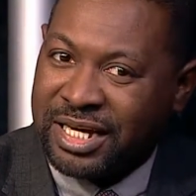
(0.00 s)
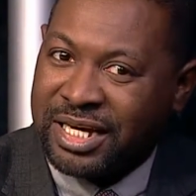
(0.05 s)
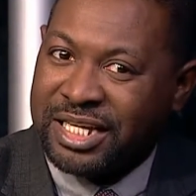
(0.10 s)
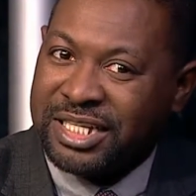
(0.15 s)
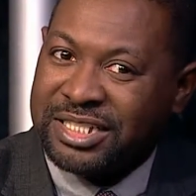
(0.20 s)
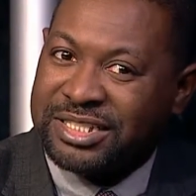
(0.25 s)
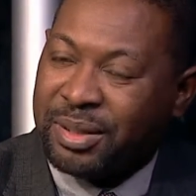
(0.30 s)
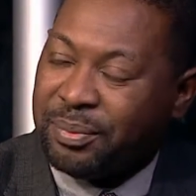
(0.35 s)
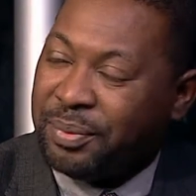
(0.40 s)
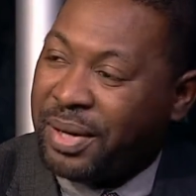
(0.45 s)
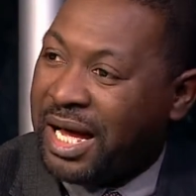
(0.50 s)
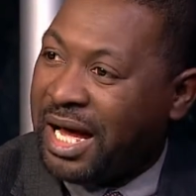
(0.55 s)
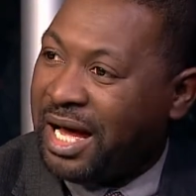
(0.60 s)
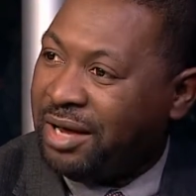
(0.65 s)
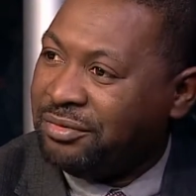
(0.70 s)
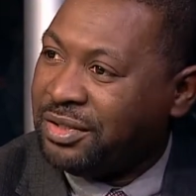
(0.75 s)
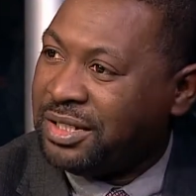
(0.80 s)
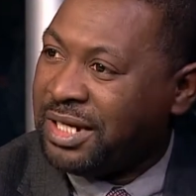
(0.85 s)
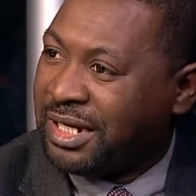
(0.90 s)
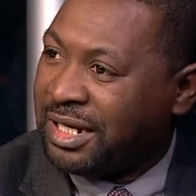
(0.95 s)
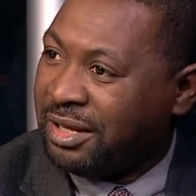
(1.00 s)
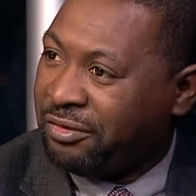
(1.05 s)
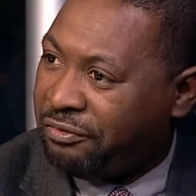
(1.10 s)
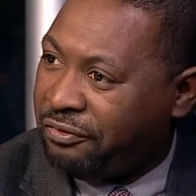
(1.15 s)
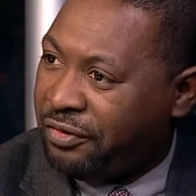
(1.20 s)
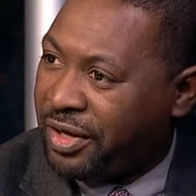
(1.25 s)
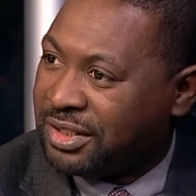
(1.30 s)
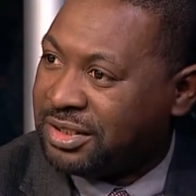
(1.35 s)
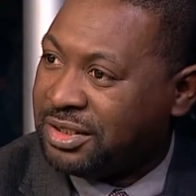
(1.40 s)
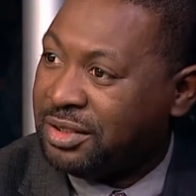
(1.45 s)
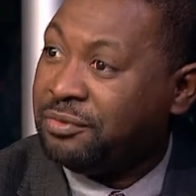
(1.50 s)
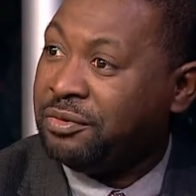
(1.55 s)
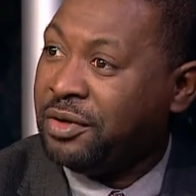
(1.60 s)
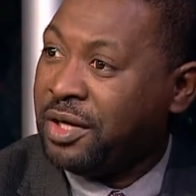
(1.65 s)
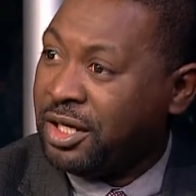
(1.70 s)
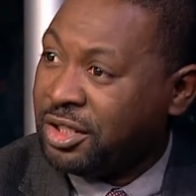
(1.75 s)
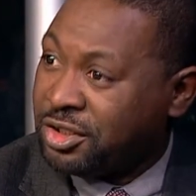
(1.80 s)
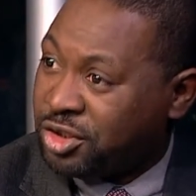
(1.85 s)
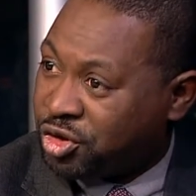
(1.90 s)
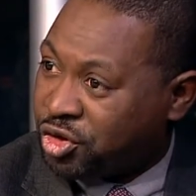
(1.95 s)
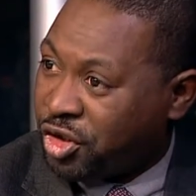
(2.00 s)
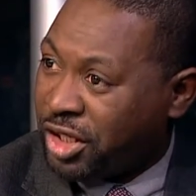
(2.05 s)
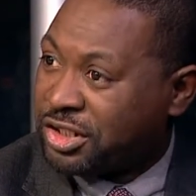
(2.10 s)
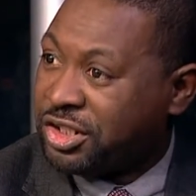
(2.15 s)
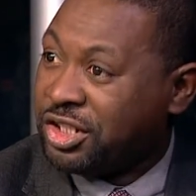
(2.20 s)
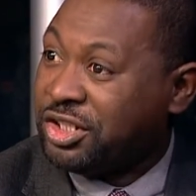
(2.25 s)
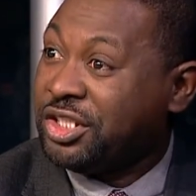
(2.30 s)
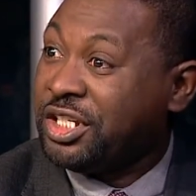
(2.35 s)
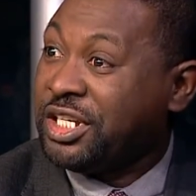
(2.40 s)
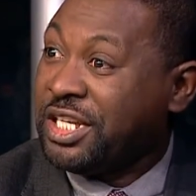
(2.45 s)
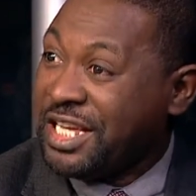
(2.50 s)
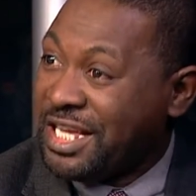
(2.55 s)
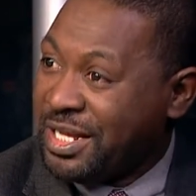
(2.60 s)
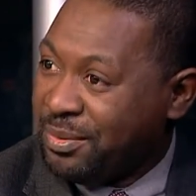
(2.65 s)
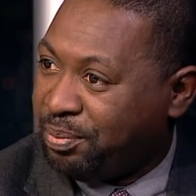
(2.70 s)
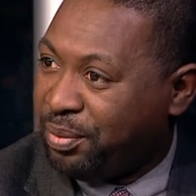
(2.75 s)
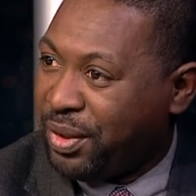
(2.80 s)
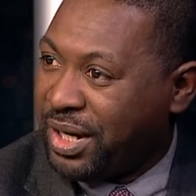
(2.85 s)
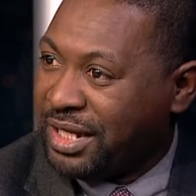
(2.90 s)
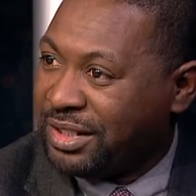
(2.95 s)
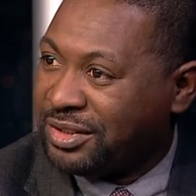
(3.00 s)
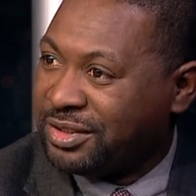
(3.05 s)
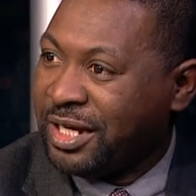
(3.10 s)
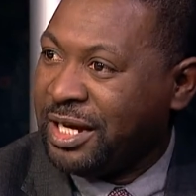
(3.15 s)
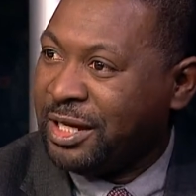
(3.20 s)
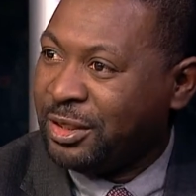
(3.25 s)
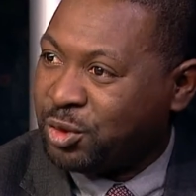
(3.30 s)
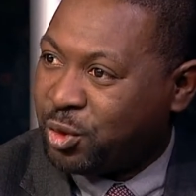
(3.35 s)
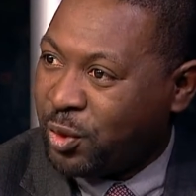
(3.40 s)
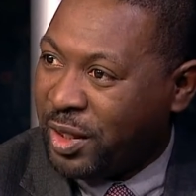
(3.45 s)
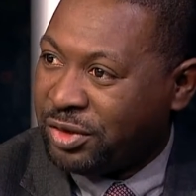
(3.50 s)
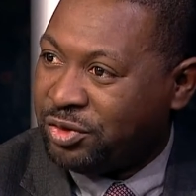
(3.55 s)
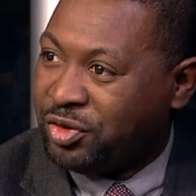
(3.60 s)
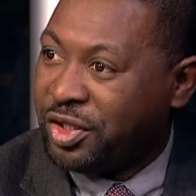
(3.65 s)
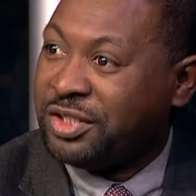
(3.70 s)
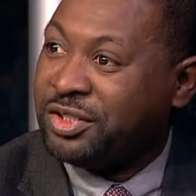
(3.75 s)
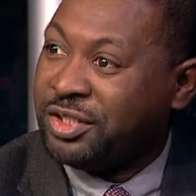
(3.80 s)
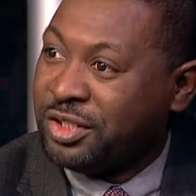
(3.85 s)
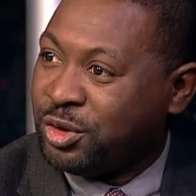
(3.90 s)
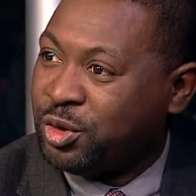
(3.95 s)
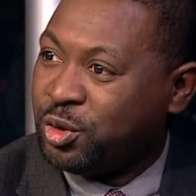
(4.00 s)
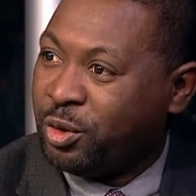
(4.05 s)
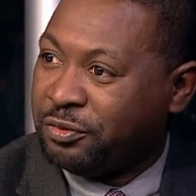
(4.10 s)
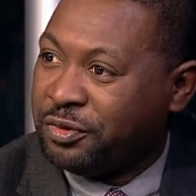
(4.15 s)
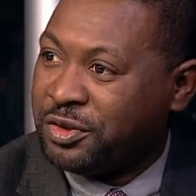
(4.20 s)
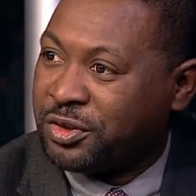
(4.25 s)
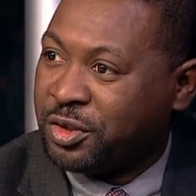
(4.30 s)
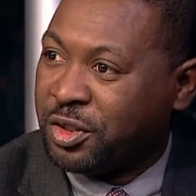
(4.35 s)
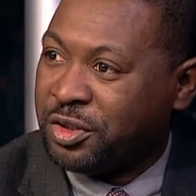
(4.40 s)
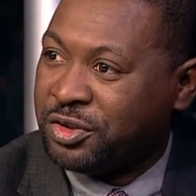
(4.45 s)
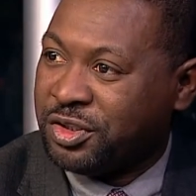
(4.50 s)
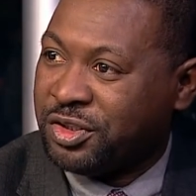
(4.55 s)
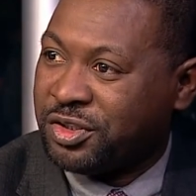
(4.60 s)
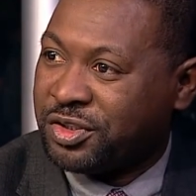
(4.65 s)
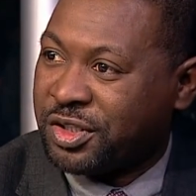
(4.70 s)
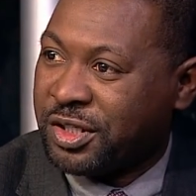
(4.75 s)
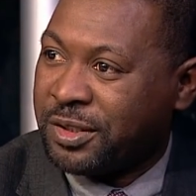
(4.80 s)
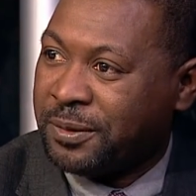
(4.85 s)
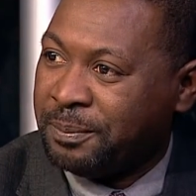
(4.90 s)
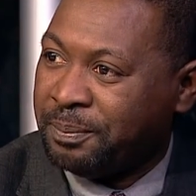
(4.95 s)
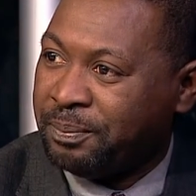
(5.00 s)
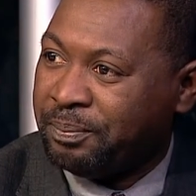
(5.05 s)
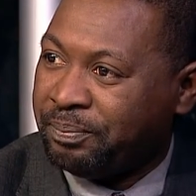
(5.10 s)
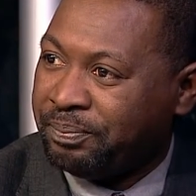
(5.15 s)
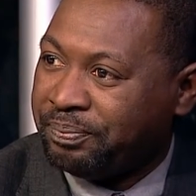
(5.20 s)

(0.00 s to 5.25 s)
It's about having an effective strategy in place to address the issue of insurgency. And